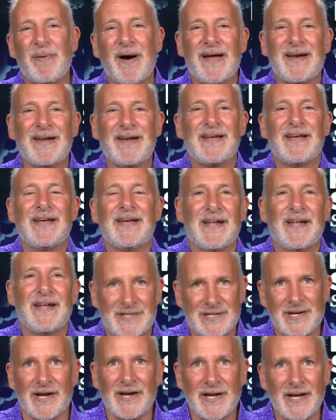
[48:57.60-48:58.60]
but it's
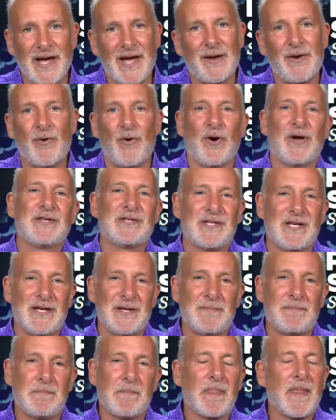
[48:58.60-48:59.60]
going to get
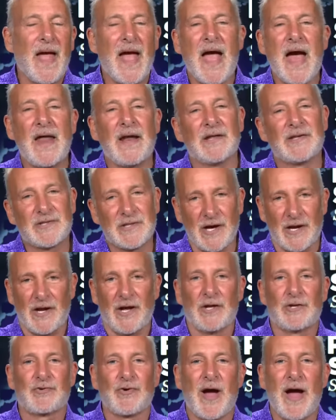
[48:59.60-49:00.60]
noisy and it's going to
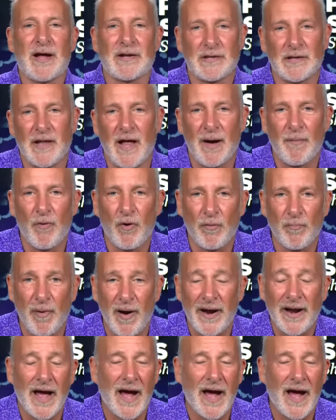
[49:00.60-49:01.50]
attract a lot more buying.